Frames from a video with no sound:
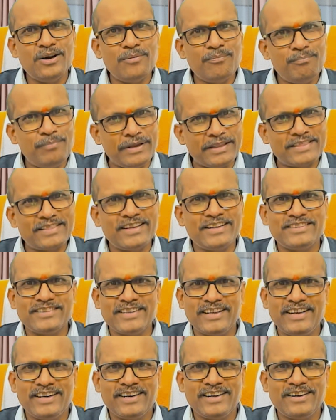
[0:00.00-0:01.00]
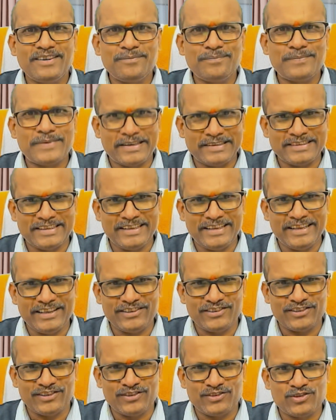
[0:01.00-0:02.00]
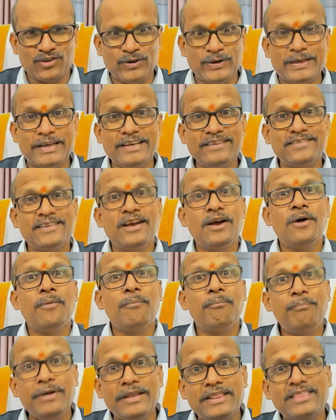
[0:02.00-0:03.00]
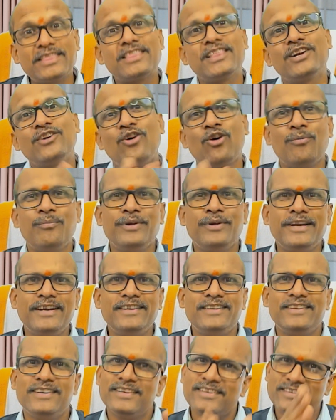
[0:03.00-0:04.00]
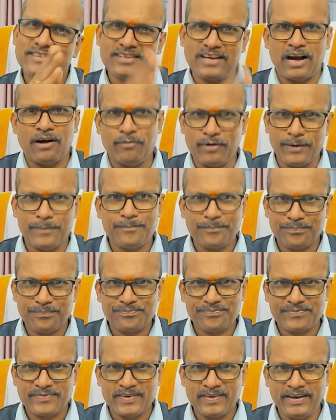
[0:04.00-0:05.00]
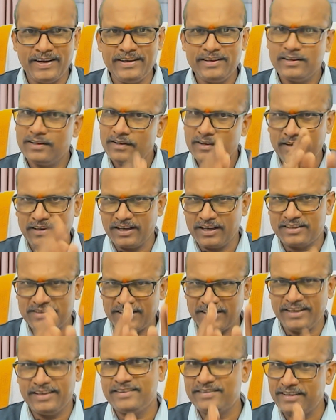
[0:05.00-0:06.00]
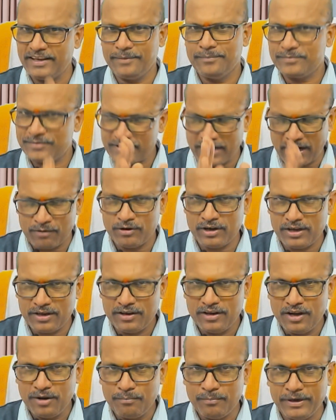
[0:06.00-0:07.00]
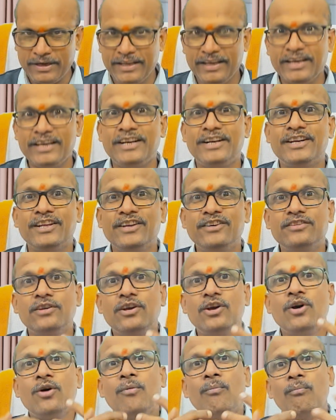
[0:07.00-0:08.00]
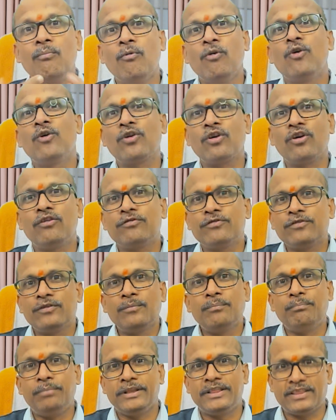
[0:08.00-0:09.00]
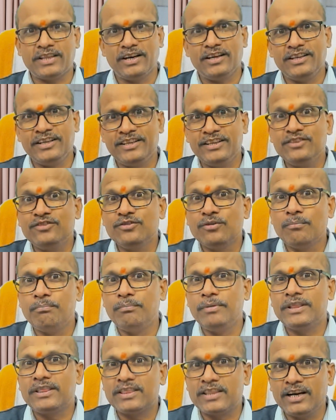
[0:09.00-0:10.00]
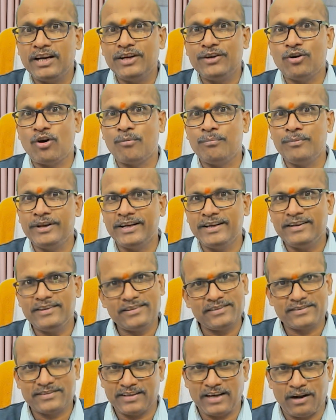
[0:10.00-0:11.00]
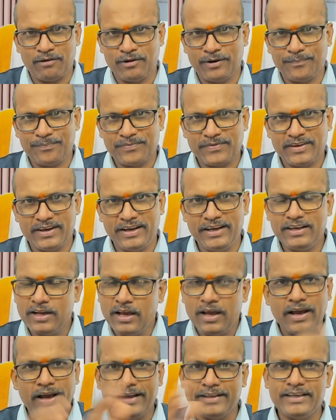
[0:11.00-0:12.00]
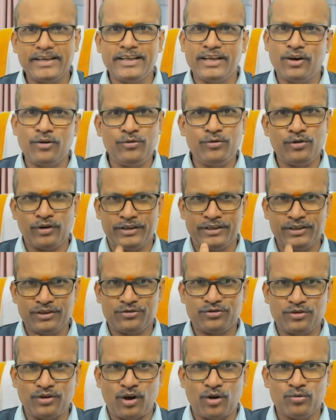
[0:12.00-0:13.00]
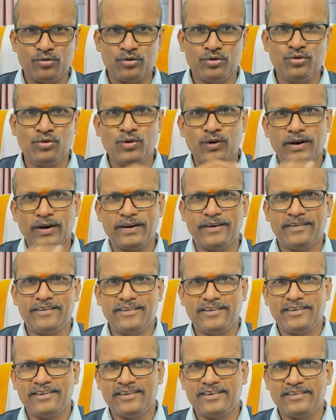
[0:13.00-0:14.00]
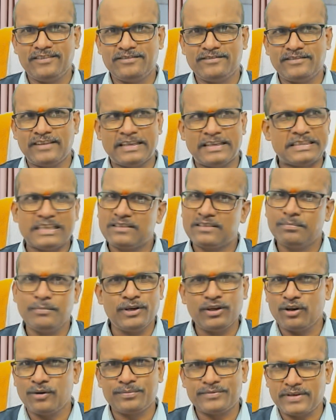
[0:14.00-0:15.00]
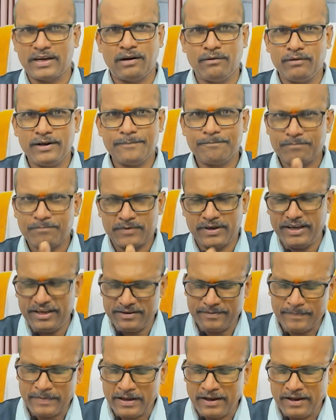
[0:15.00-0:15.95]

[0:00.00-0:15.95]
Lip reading: Pittaja presentation. So it is Pitta dominant Srava, right? Lakshana is same Srava, but here it is more of Pitta. It is Pitta dominant Srava, right? I think now you understood how to do assessment of Srava, right?